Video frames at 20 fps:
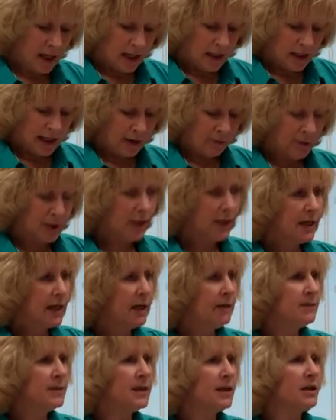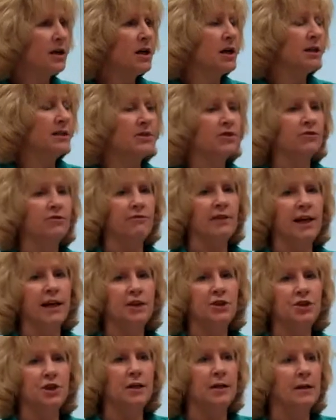Now, when it comes to
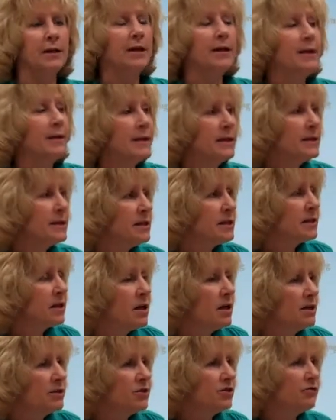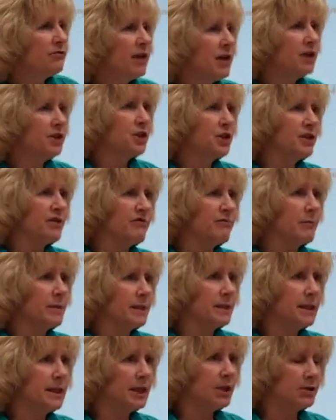conservation, this is conservation of
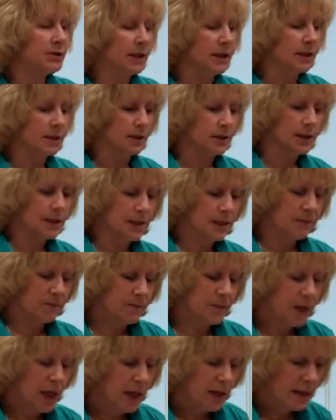materials.